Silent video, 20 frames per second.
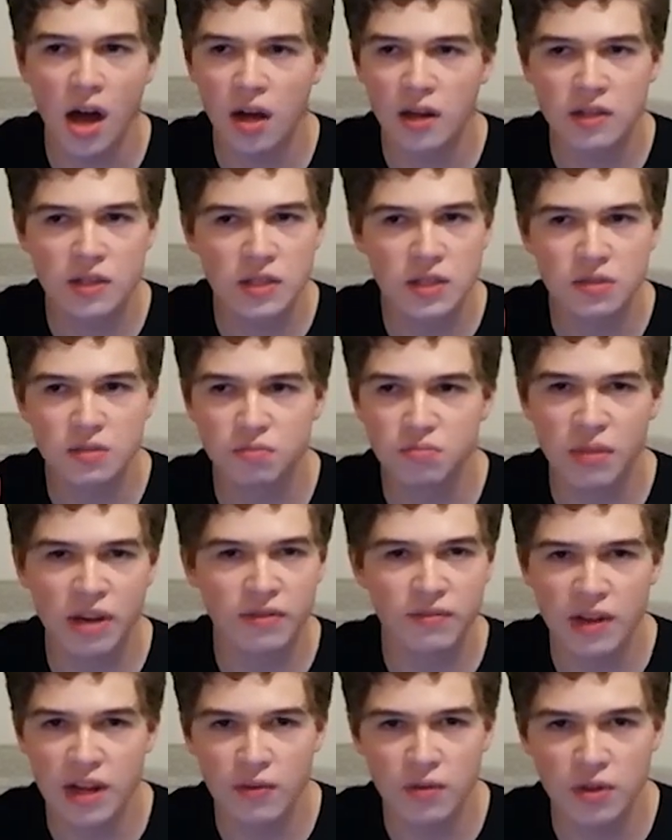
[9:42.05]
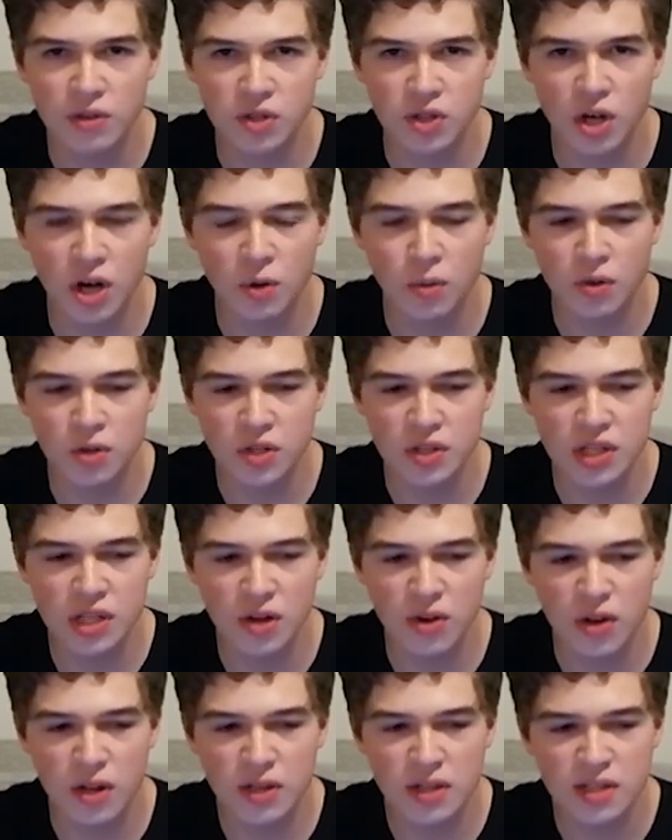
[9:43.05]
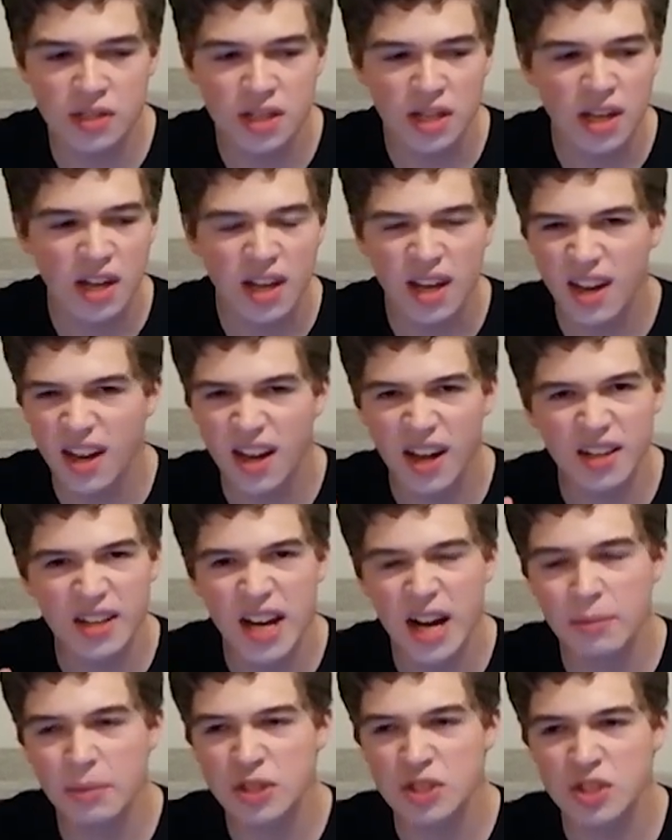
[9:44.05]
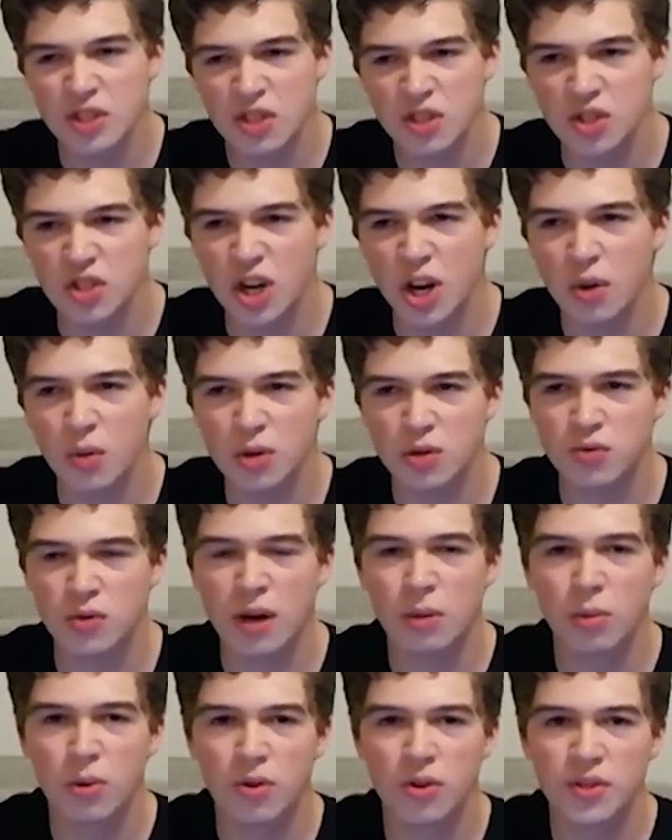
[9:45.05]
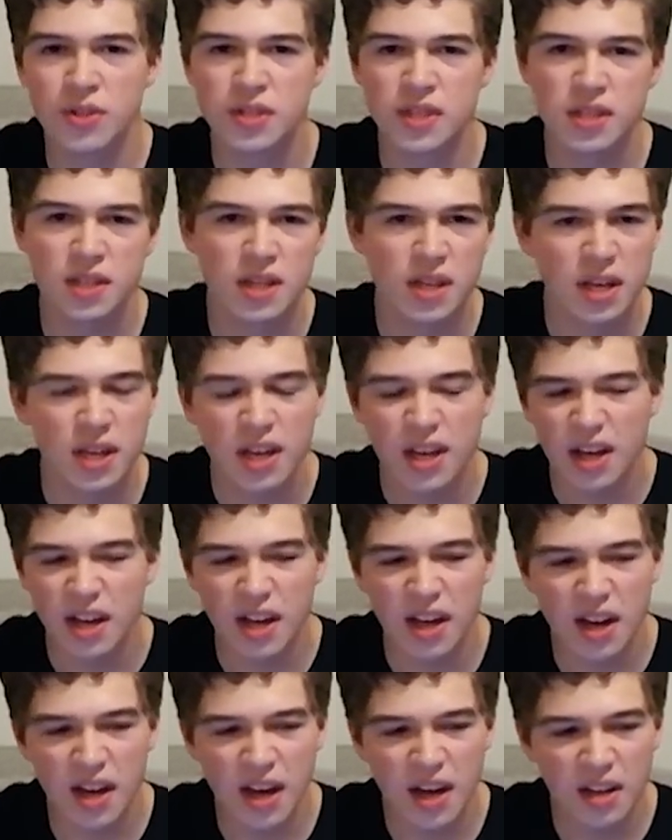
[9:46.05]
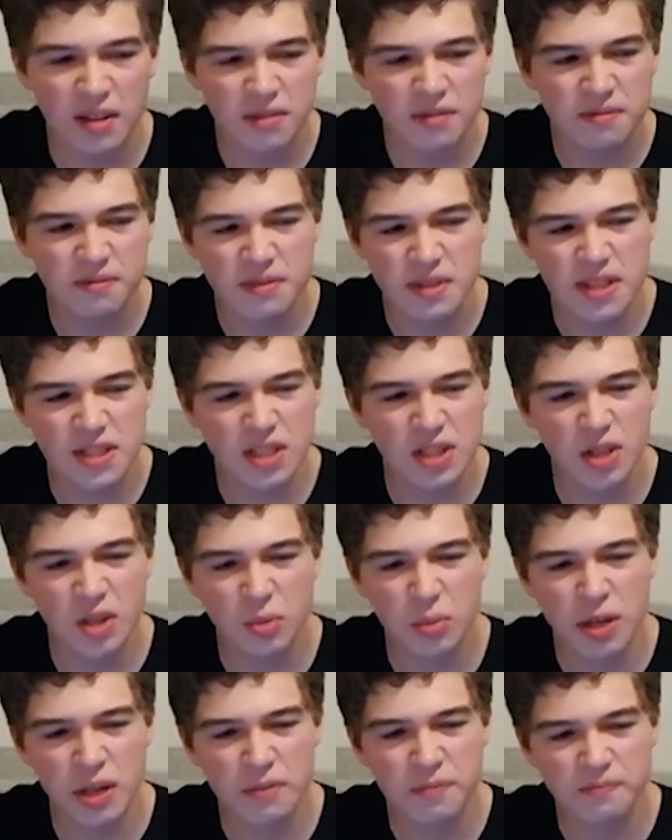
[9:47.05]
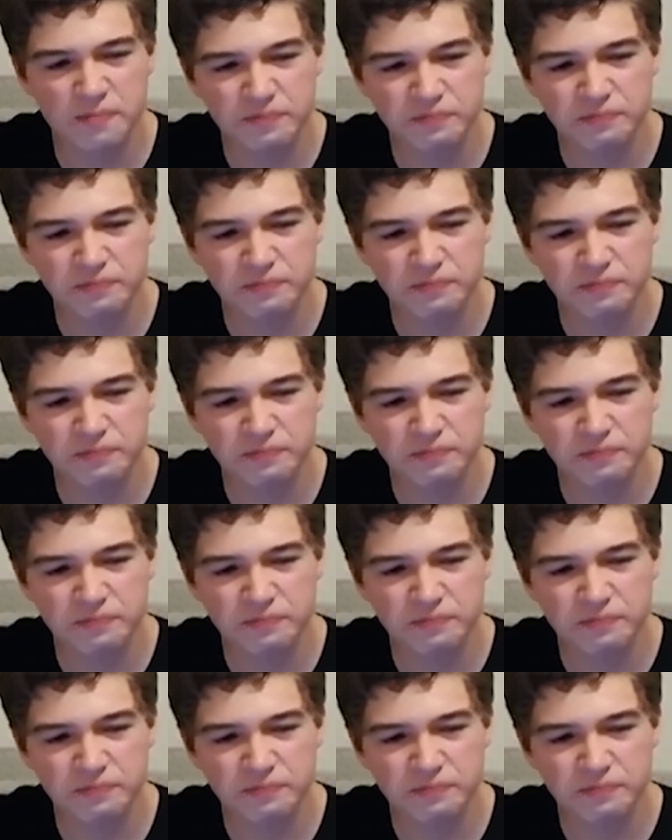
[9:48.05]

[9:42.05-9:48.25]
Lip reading: It's my favorite Star Wars series. Not much into Star Wars Rebels. It's a little bit